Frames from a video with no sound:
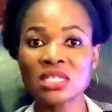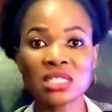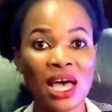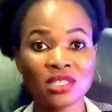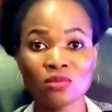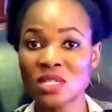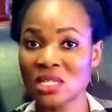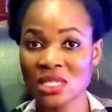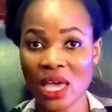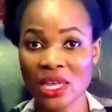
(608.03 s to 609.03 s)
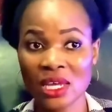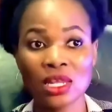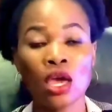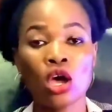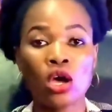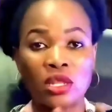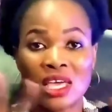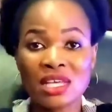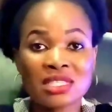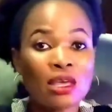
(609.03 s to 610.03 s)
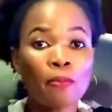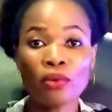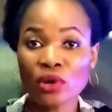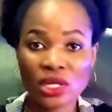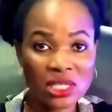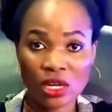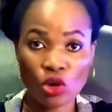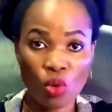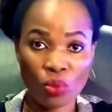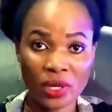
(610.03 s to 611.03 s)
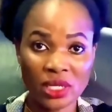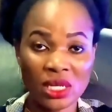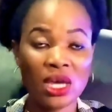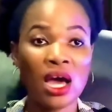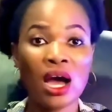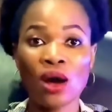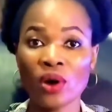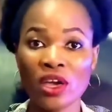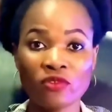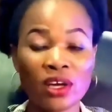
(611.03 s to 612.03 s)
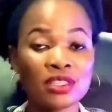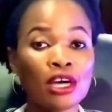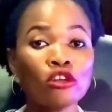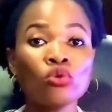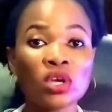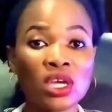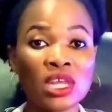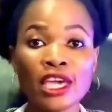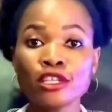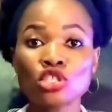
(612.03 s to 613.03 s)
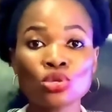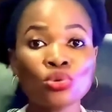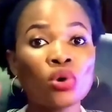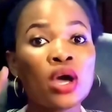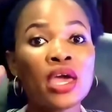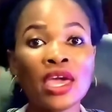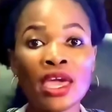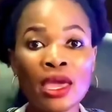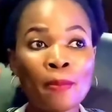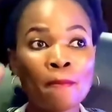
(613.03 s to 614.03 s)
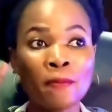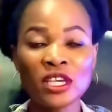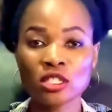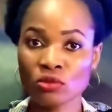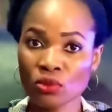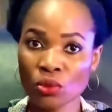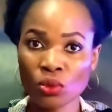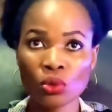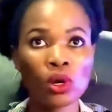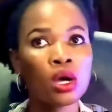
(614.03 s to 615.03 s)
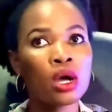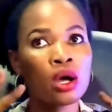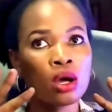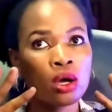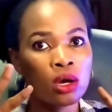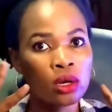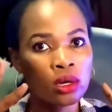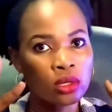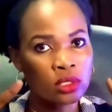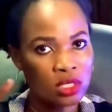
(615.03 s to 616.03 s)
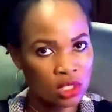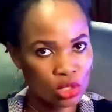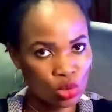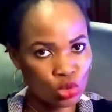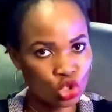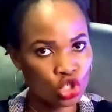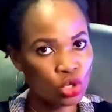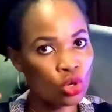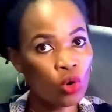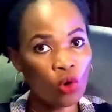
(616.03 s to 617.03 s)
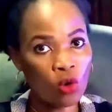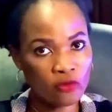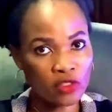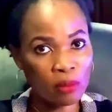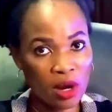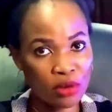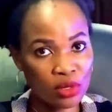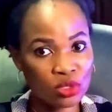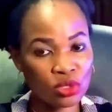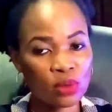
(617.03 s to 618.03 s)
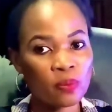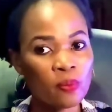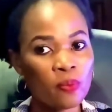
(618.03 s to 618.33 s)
this has been decided. They are separated already. However, they are looking into a peaceful dissolution of the marriage.